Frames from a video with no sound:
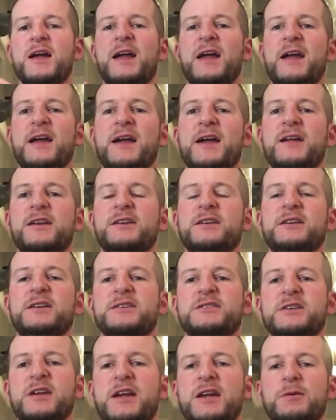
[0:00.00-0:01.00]
and
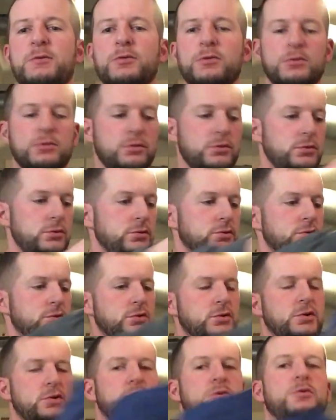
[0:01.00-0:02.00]
is able
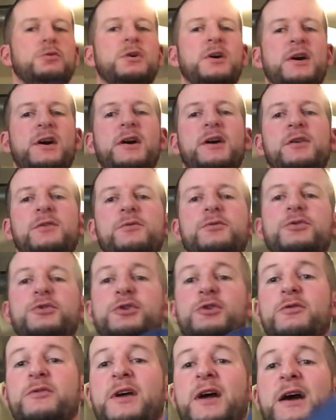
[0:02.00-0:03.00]
to
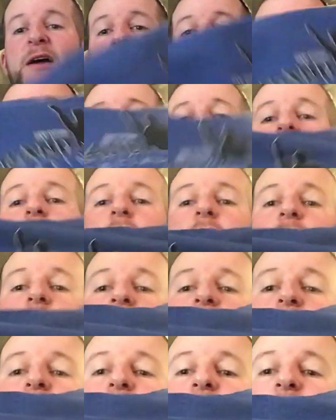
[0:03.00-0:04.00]
do that for
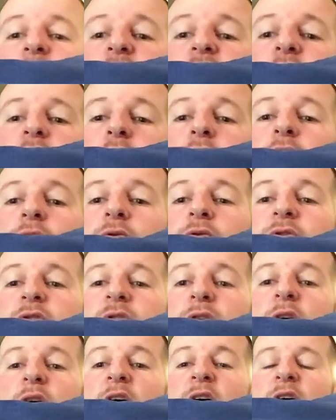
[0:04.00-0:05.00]
schools.